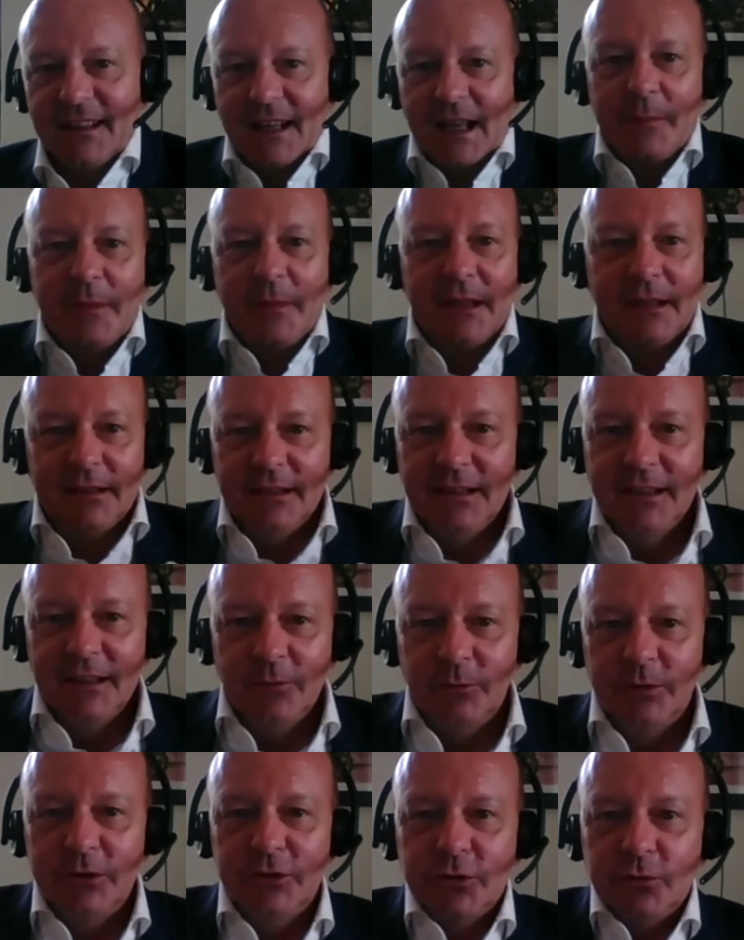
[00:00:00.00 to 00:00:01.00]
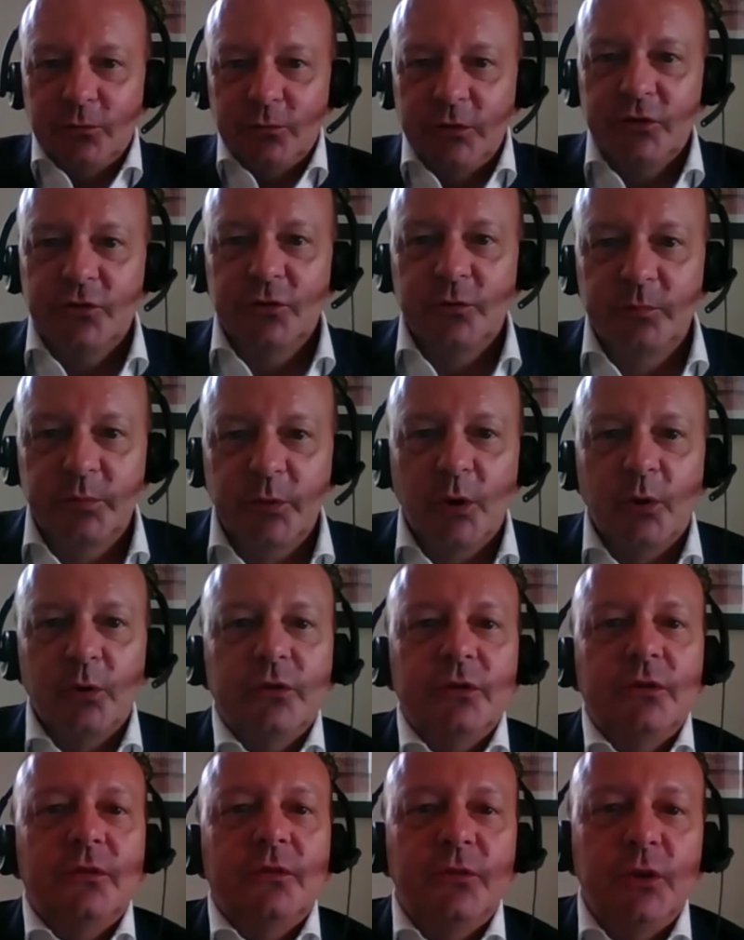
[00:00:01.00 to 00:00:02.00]
I mean, we should
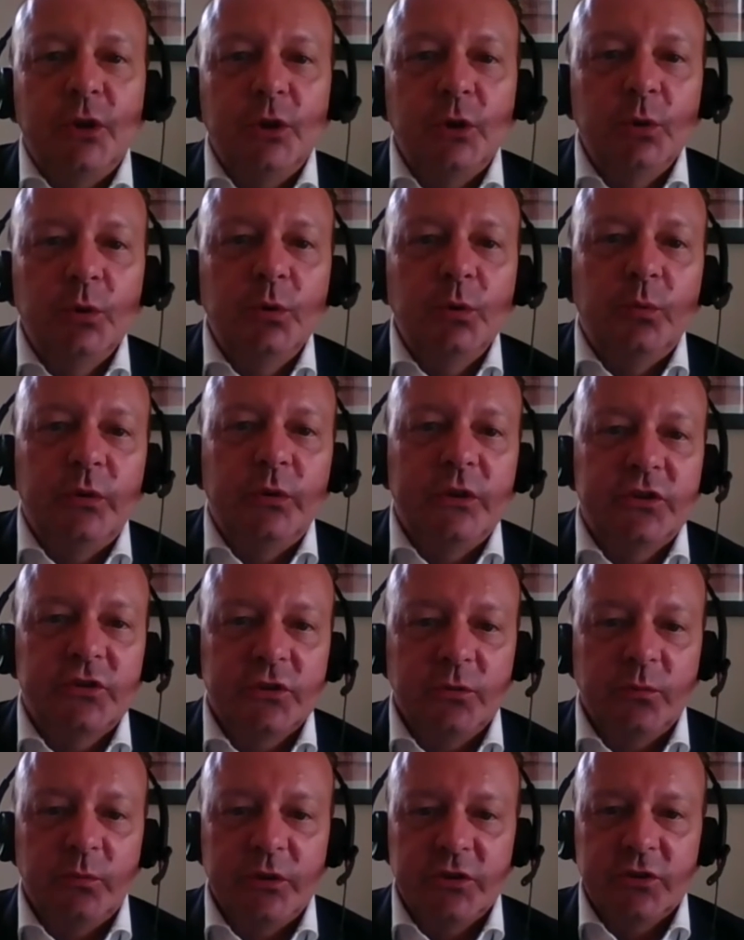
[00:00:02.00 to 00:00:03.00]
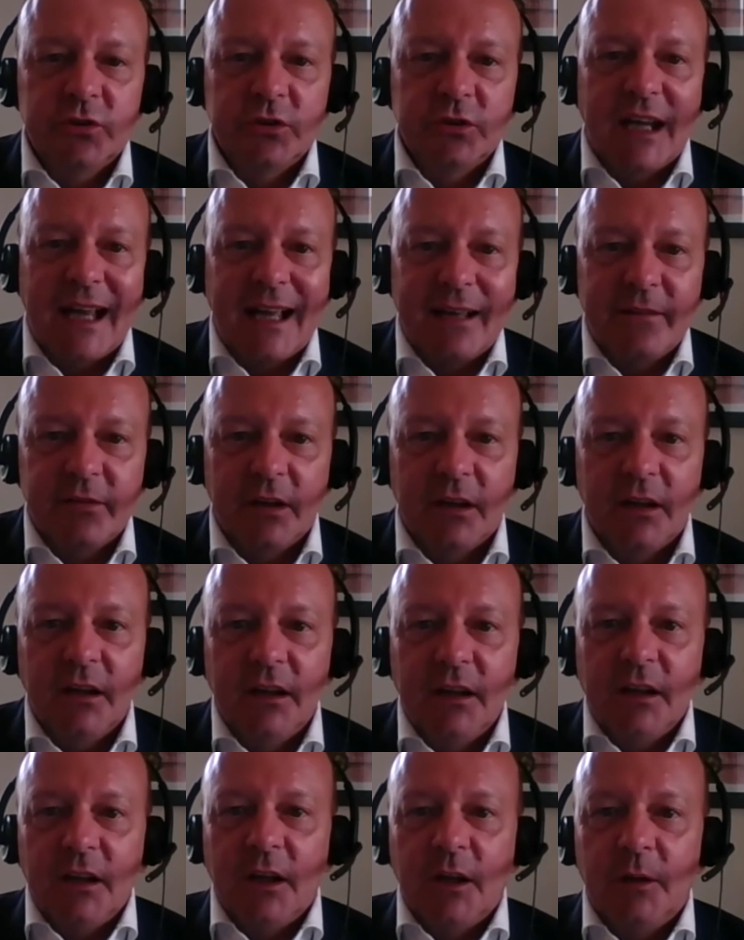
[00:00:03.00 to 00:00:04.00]
broaden the view. We should have a
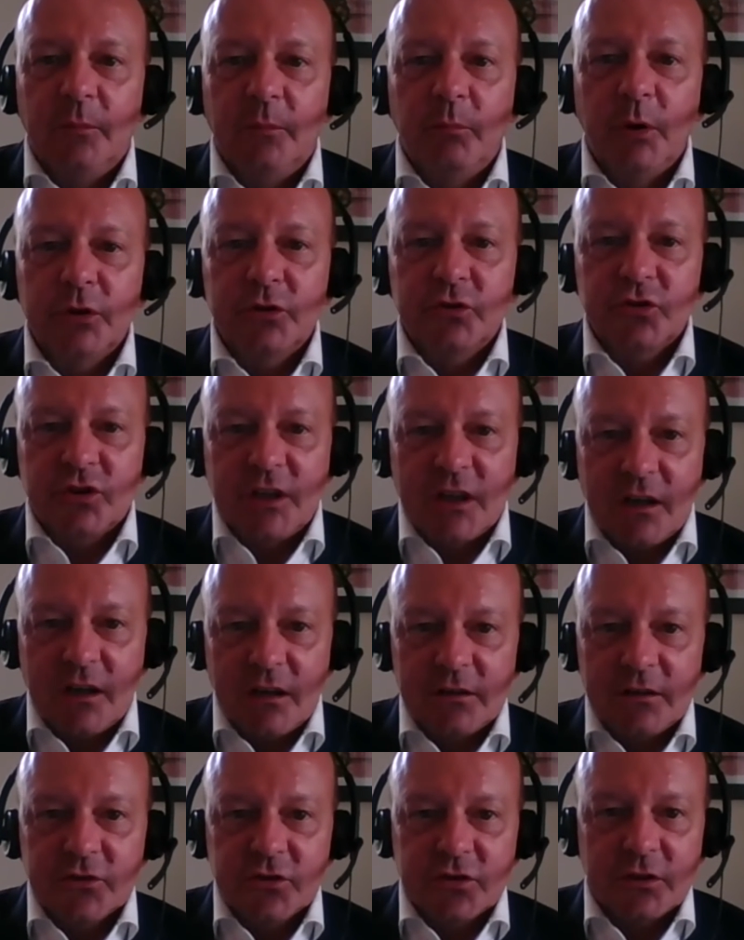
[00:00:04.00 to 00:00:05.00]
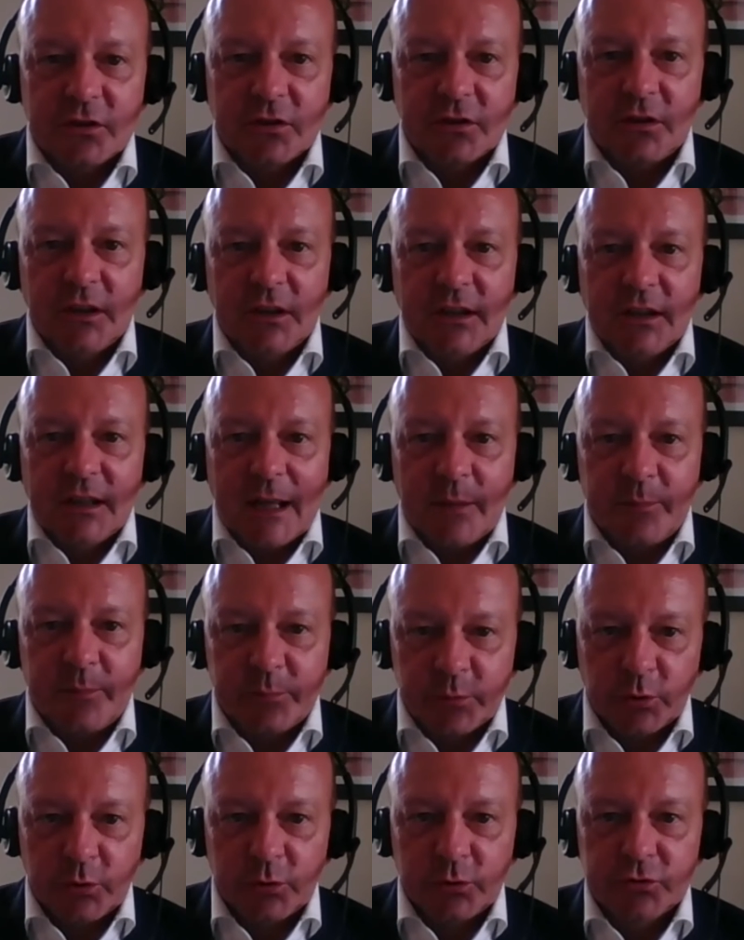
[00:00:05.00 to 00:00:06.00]
much larger
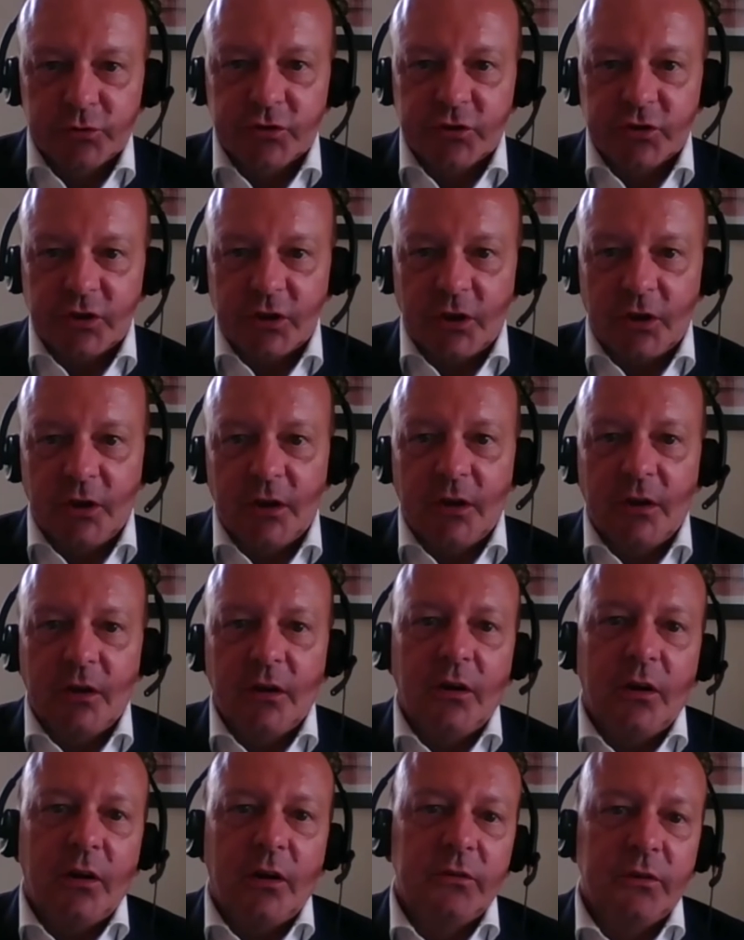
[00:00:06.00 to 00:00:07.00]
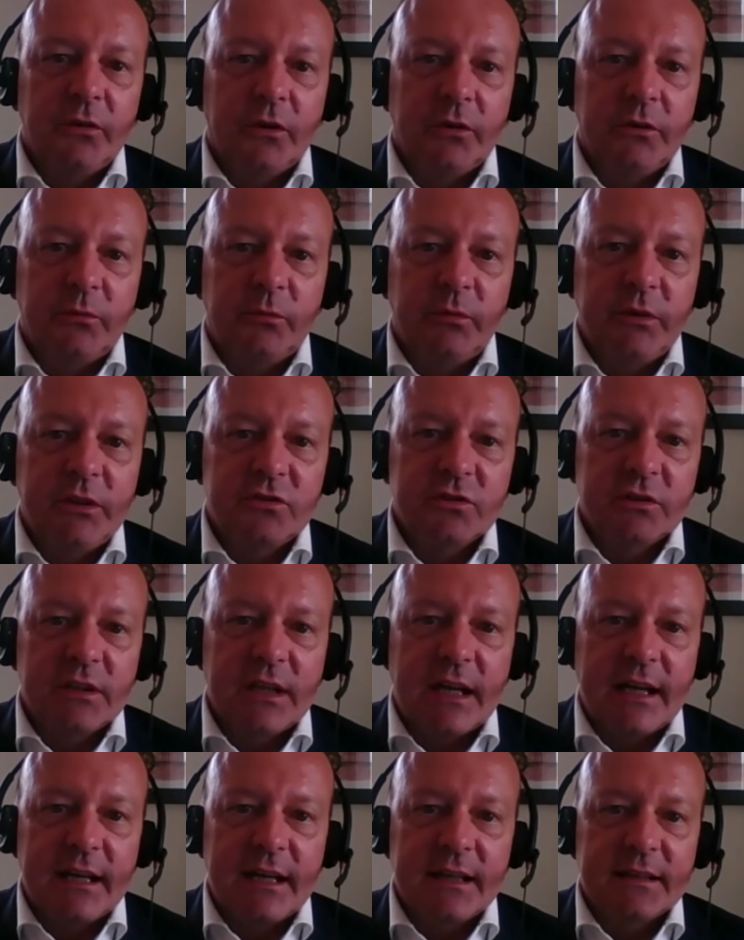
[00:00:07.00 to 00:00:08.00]
approach on a region
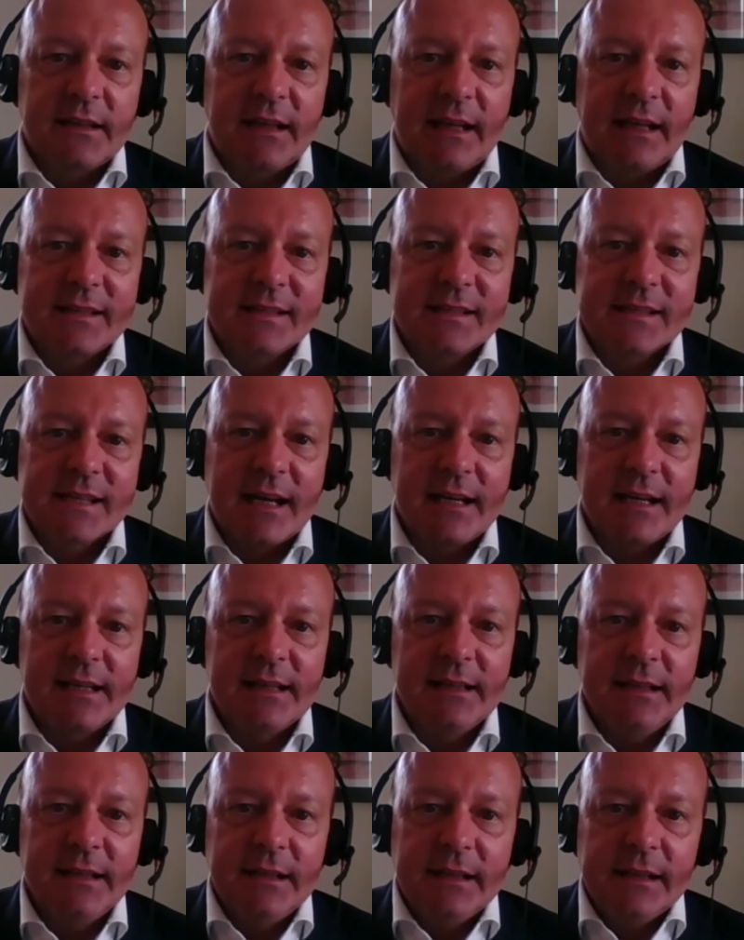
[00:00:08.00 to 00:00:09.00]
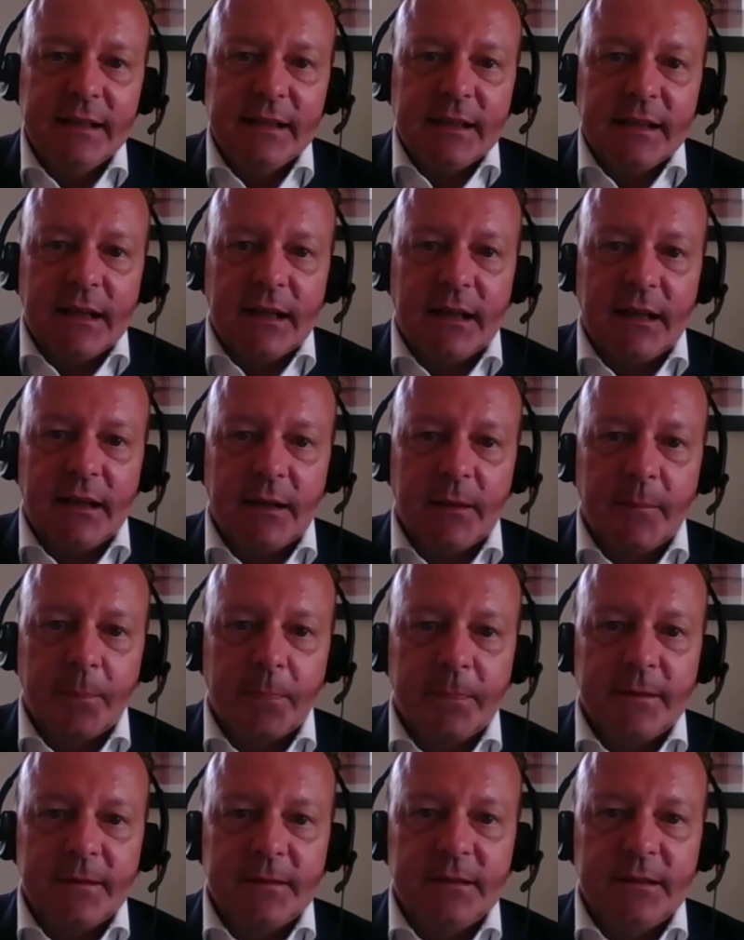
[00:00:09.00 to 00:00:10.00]
like Sahel, and